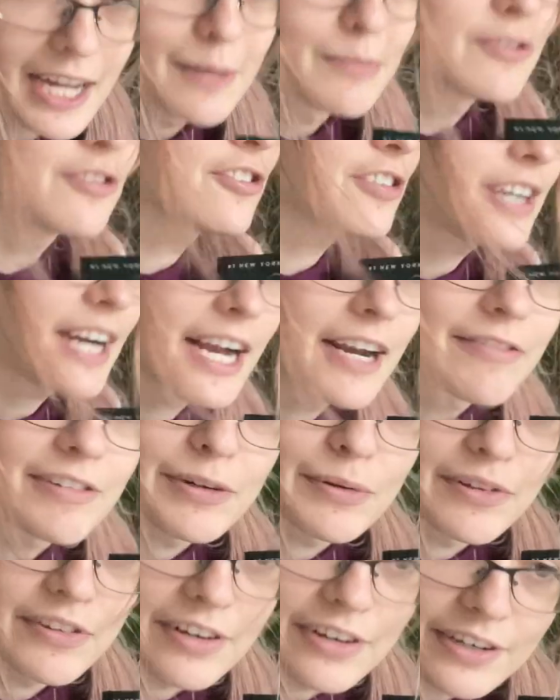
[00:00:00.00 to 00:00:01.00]
I'm sure
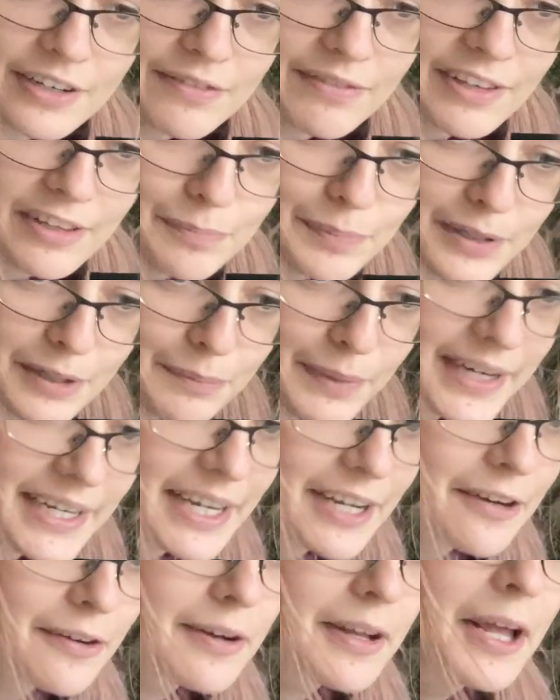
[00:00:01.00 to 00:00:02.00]
everyone's heard of this book by
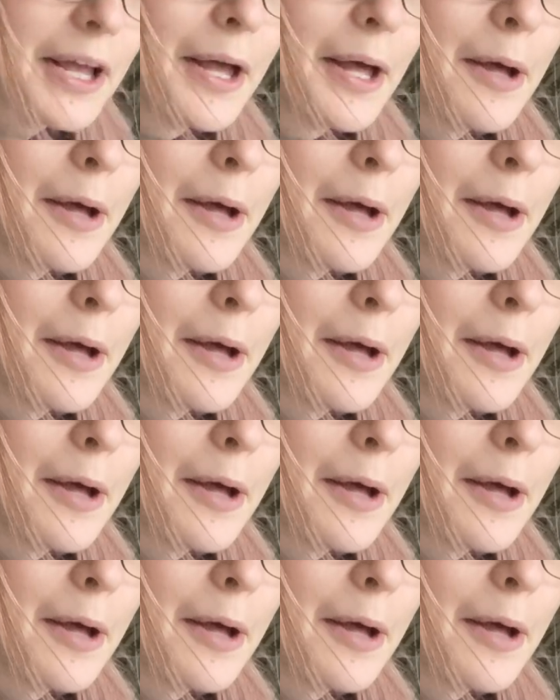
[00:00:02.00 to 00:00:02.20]
now,